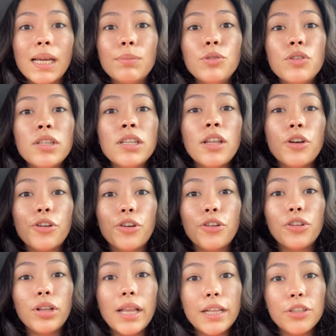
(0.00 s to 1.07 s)
I'm using the
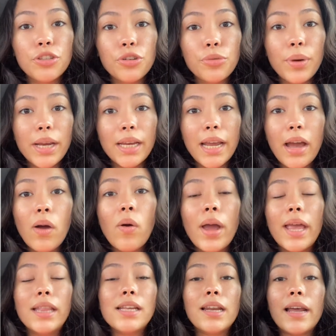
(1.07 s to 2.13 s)
Earth Cleanser right now,
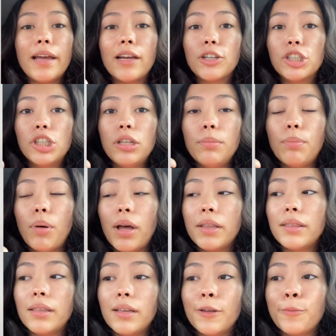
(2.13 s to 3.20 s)
and then I actually bought
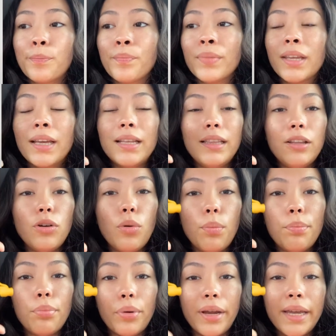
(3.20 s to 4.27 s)
the little
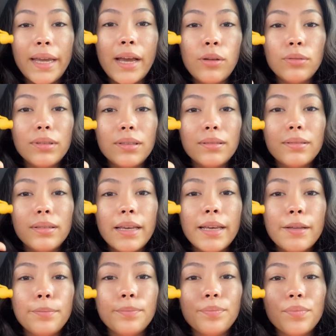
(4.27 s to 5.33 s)
breakout
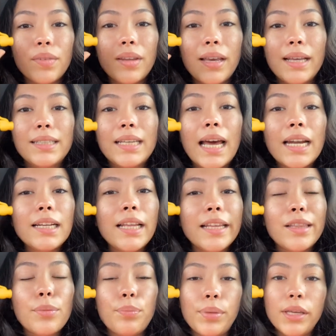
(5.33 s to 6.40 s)
kit. It's kind of
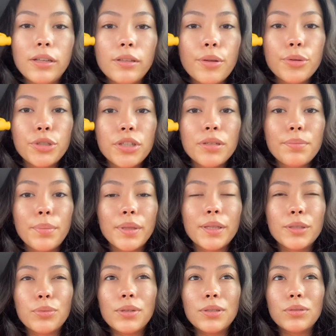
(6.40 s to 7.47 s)
like the pink lotion, but
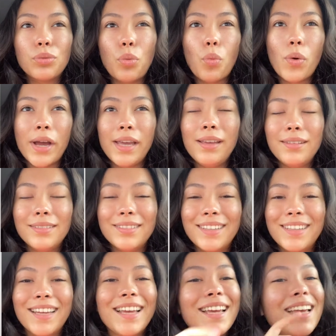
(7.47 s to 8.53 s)
this one's white.
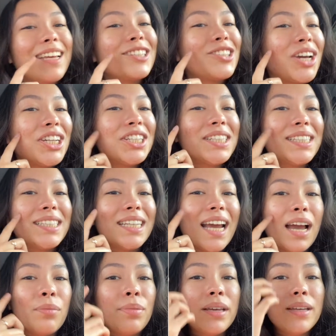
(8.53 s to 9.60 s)
So I just
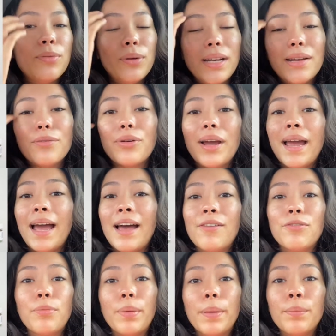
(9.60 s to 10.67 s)
dab it whenever I
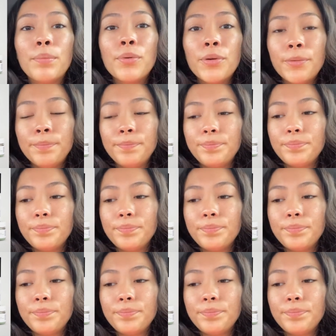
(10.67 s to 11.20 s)
have a pimple.